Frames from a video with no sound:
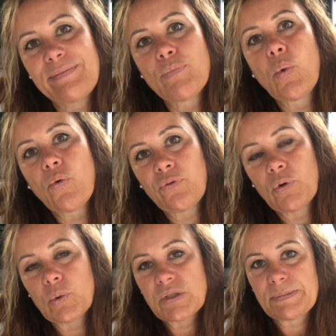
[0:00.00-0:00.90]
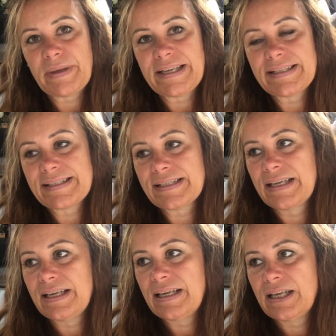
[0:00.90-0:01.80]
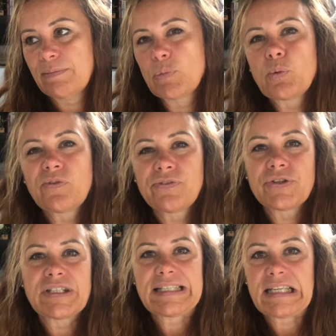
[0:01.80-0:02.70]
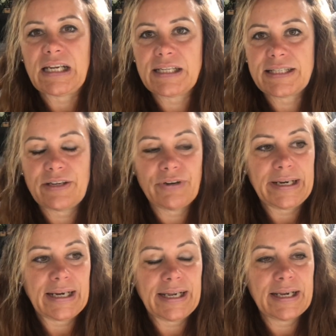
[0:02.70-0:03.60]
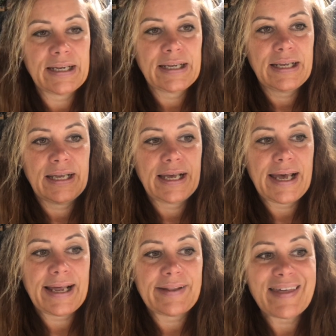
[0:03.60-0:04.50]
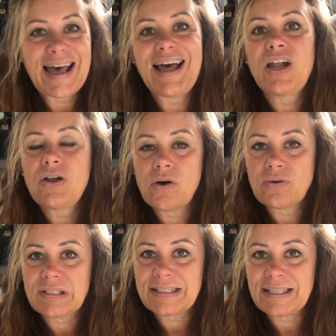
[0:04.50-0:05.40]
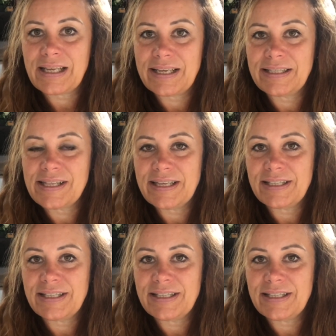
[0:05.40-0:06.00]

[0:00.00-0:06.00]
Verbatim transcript: more floor space, more versatility really. And that alongside the